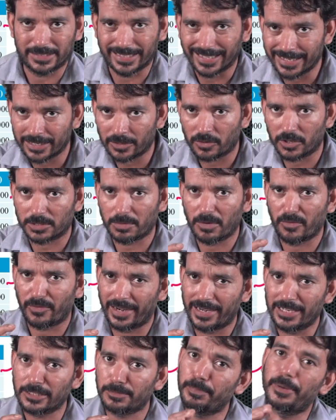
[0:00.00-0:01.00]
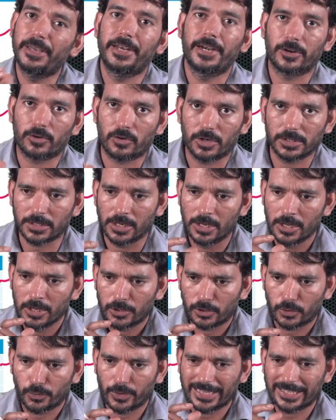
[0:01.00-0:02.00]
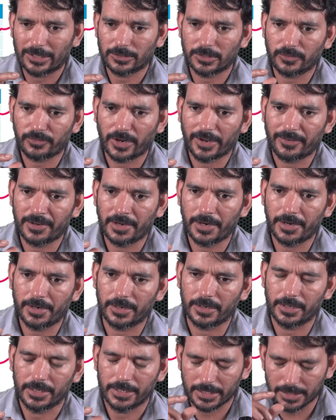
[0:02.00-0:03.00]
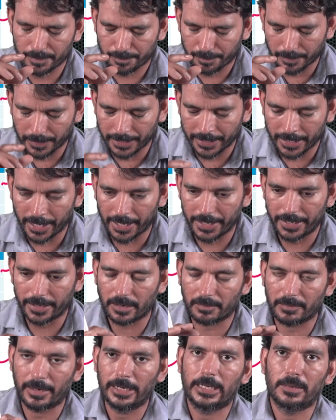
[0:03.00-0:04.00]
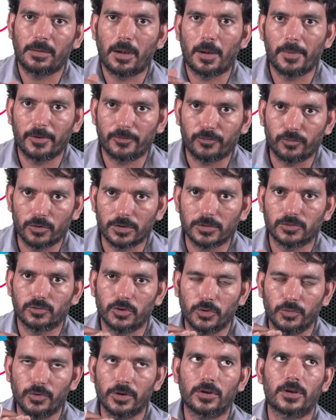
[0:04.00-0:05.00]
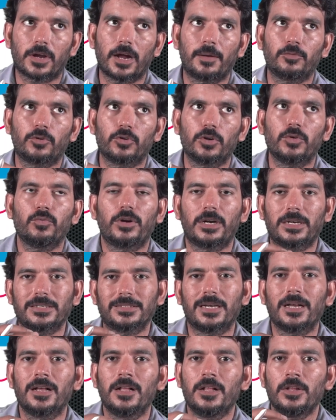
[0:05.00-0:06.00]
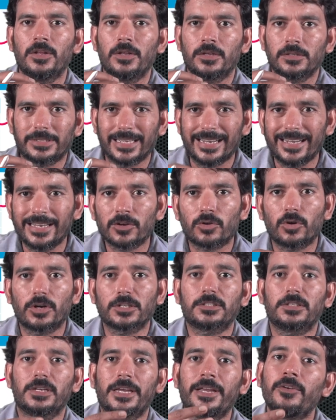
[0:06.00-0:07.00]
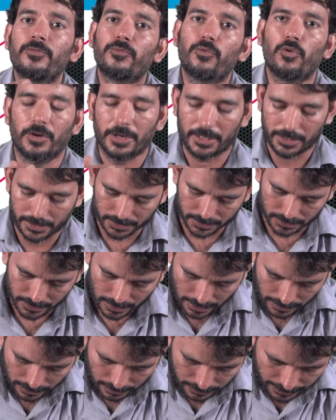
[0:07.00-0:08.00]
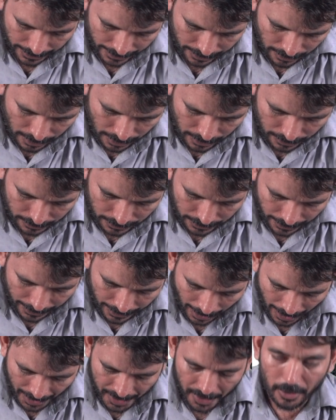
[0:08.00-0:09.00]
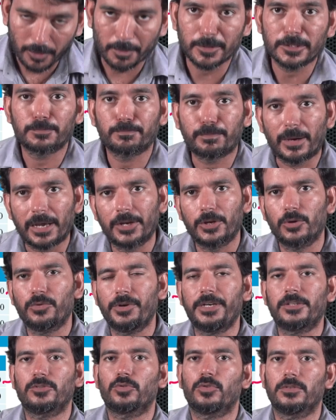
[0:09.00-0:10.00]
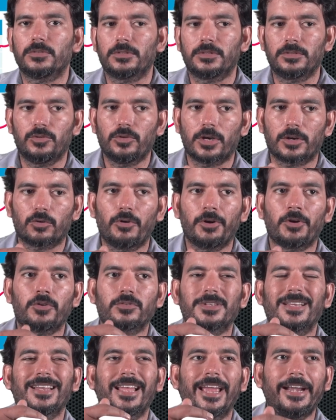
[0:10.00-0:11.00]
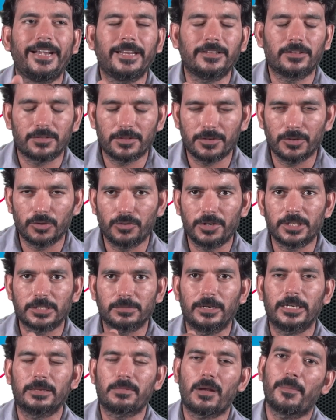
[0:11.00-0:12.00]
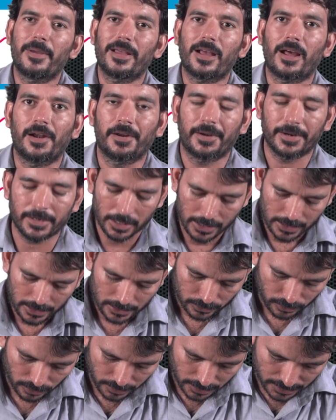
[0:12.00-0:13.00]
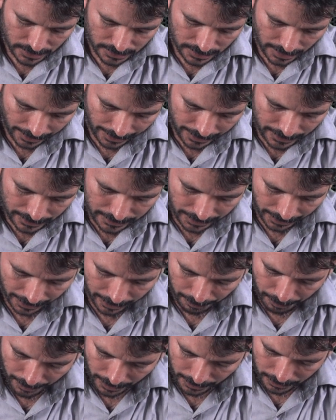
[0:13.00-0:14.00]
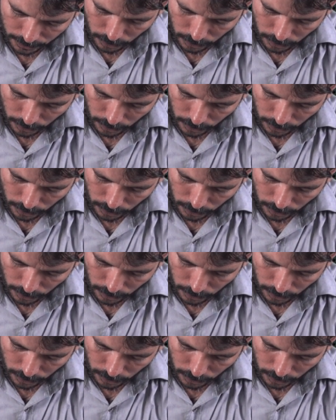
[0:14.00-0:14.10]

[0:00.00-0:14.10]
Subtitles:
Selling cost, one is period cost 12,500 in a year multiplied by 4. So you will come to know what is the selling cost in 4 years. Then 100 rupees per unit. So you are going to sell 80,000 units multiplied by 100. So this is again second part.